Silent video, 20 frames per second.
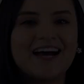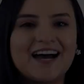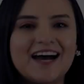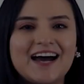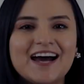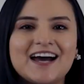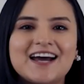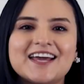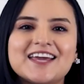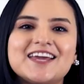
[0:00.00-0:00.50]

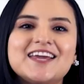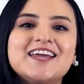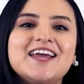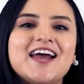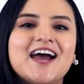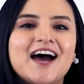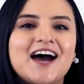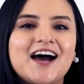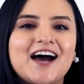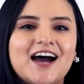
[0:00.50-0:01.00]
Hi,
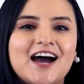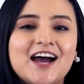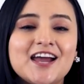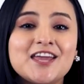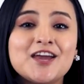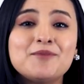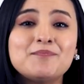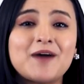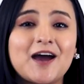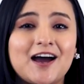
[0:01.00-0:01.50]
I
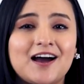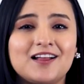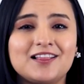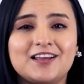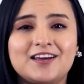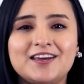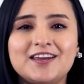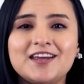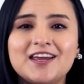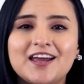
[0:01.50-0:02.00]
am
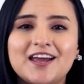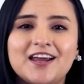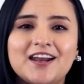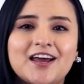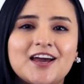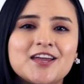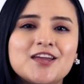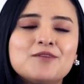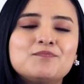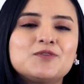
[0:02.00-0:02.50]
Ale
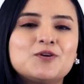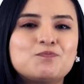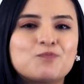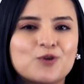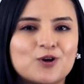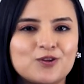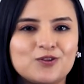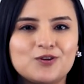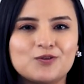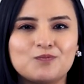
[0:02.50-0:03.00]
and I am the
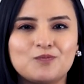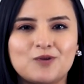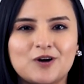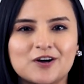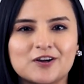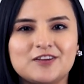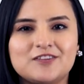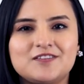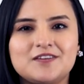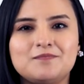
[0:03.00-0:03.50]
Product
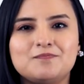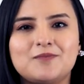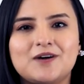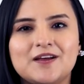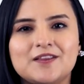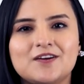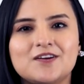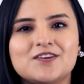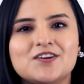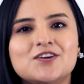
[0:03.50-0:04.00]
Marketing
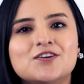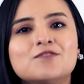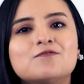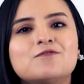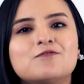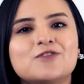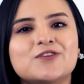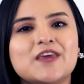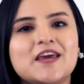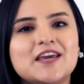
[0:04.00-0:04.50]
Manager
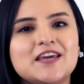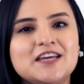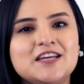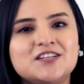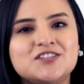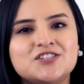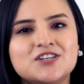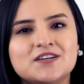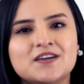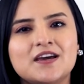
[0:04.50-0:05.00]
for the
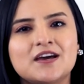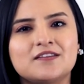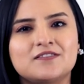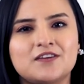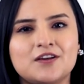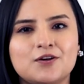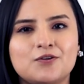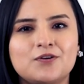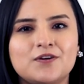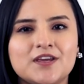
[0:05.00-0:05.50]
Inkjet
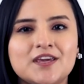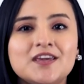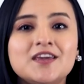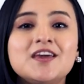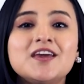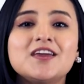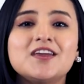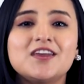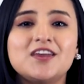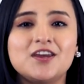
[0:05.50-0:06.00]
category
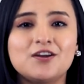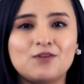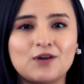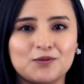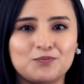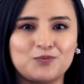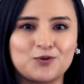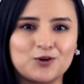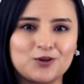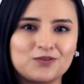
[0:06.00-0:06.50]
here
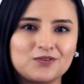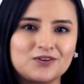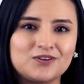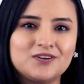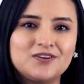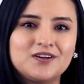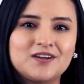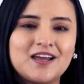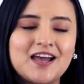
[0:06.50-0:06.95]
at Brother.